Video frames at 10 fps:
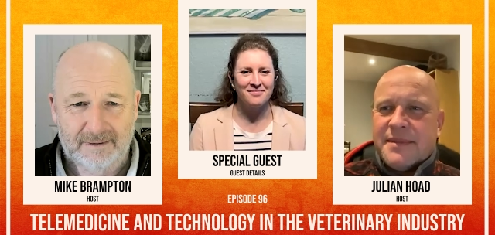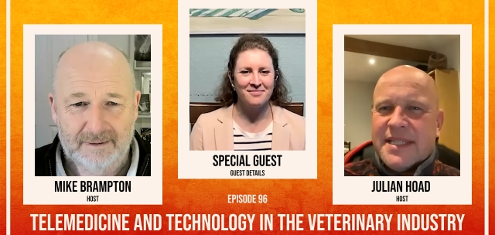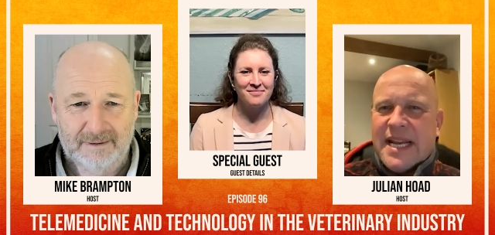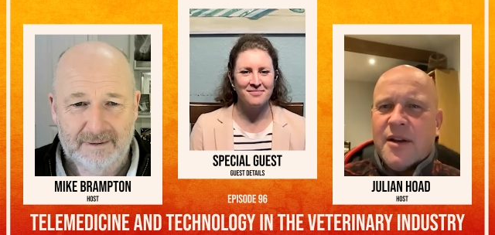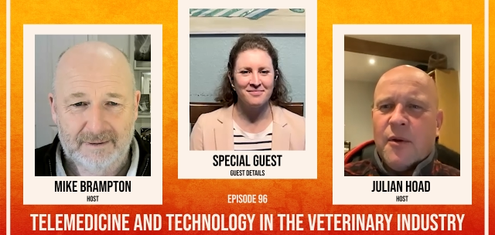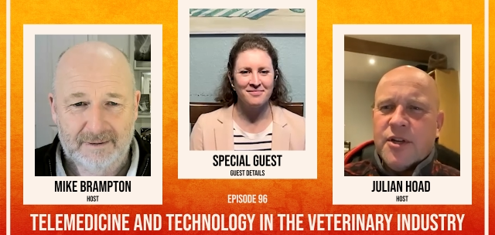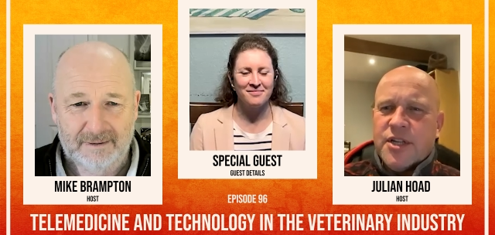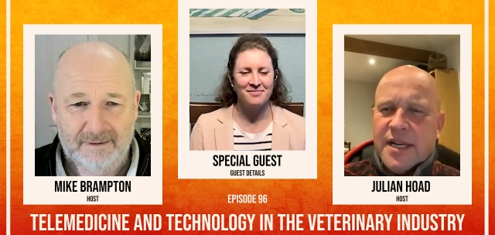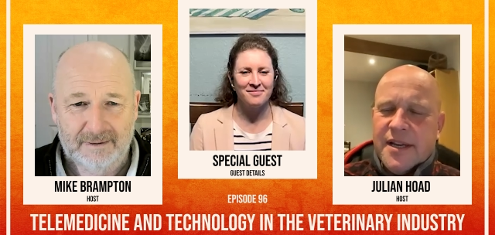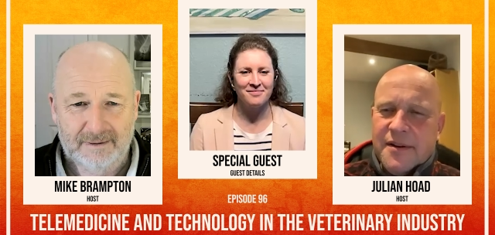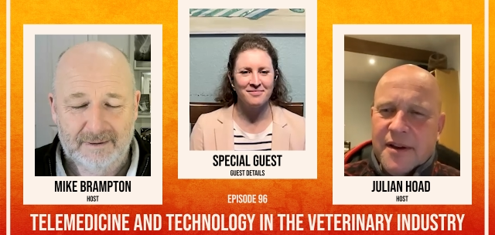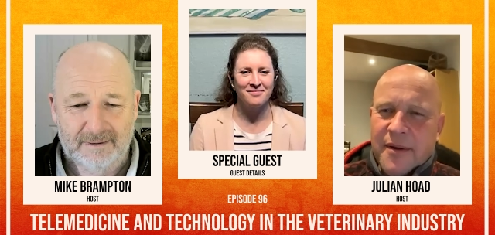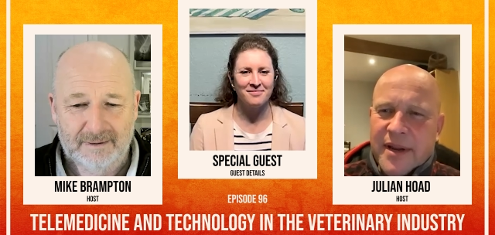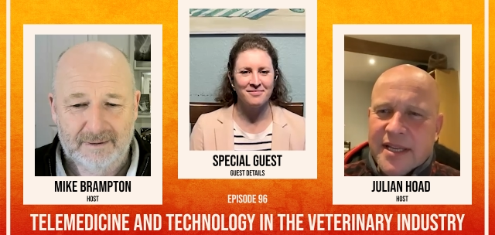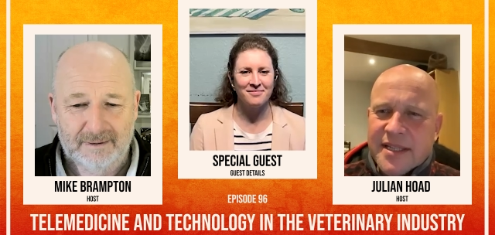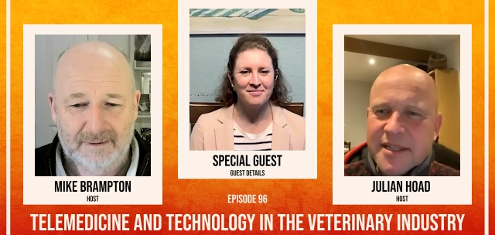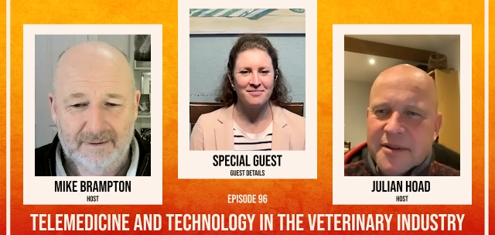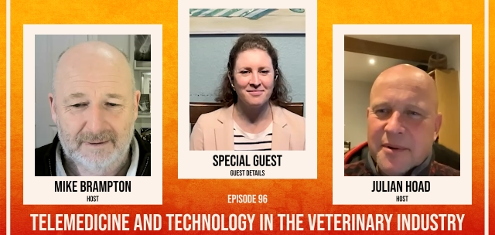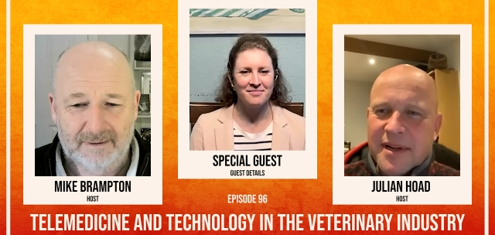Speaker 1: technology, do you, going into uh,